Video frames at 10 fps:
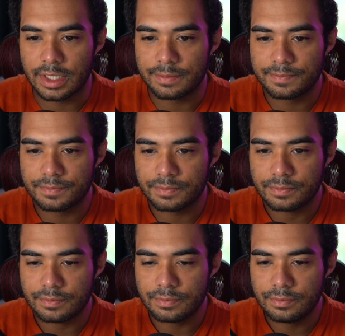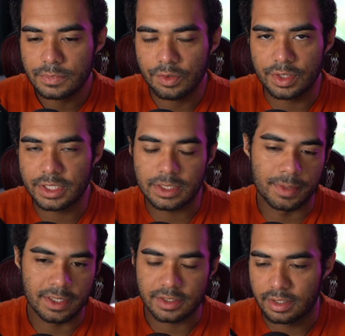It really just
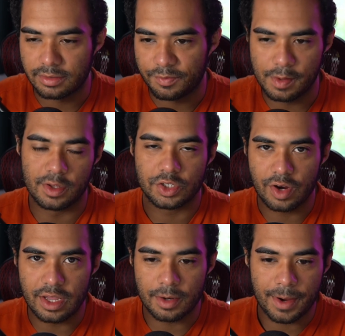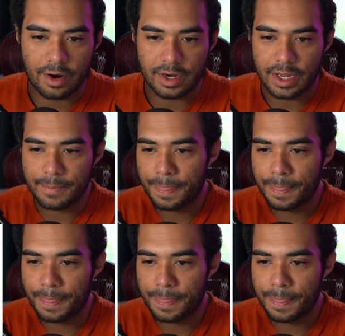depends on if people are trading your pair or not.